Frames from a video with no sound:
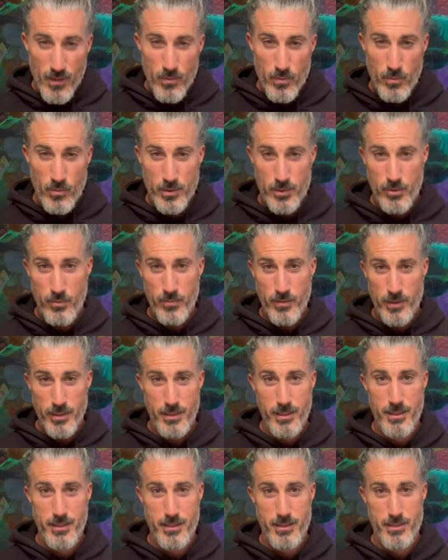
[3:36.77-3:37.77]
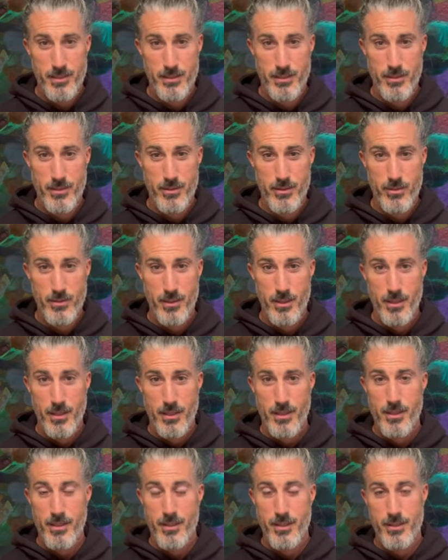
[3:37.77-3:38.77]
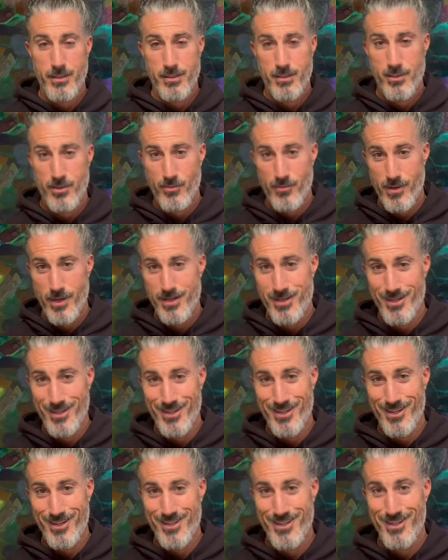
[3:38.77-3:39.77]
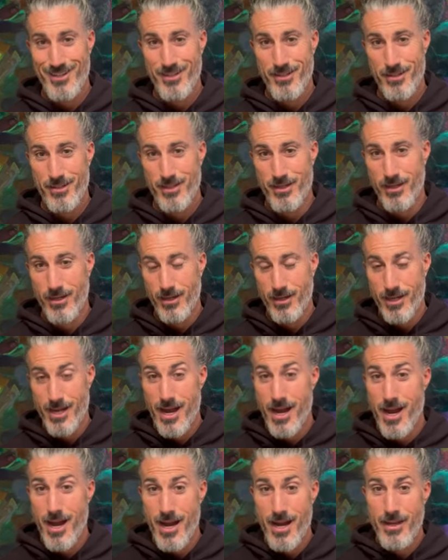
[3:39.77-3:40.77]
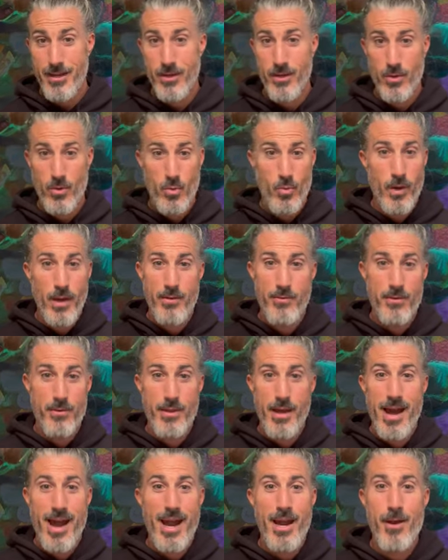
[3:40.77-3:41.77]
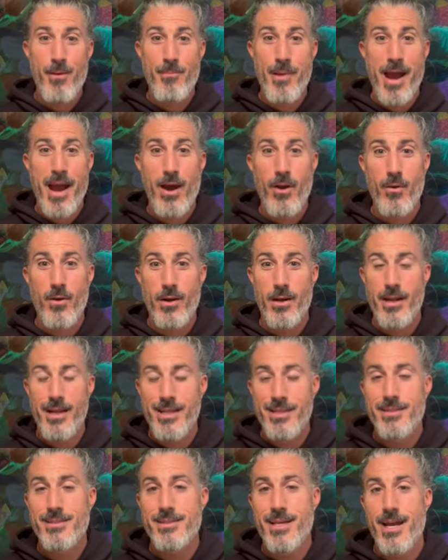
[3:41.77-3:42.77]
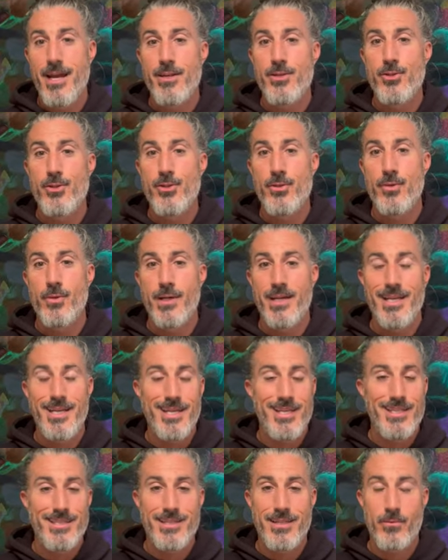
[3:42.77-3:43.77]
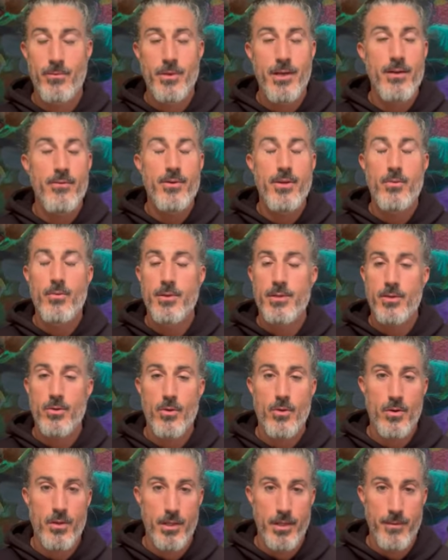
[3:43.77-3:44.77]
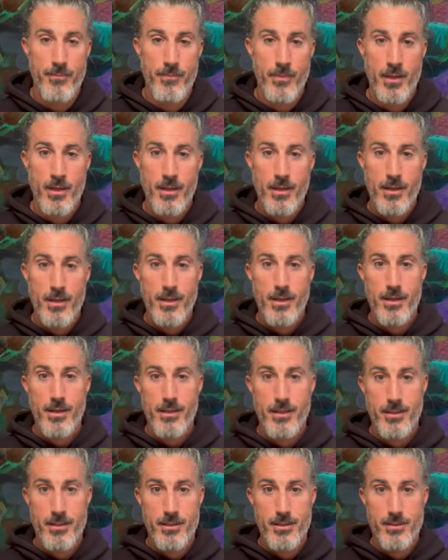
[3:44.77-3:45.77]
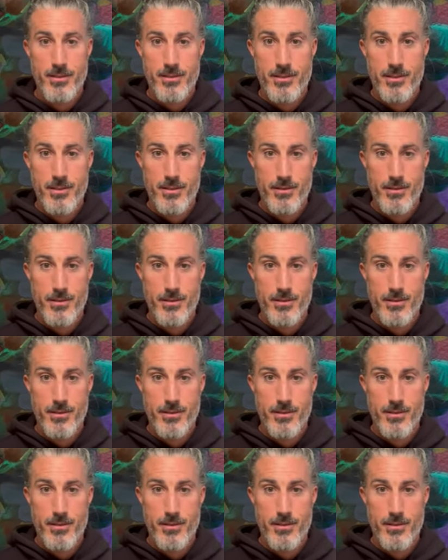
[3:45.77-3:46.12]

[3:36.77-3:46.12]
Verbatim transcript: What you really need to do is surrender to God, whoever, the higher power inside you, innate, whatever you want to call it, is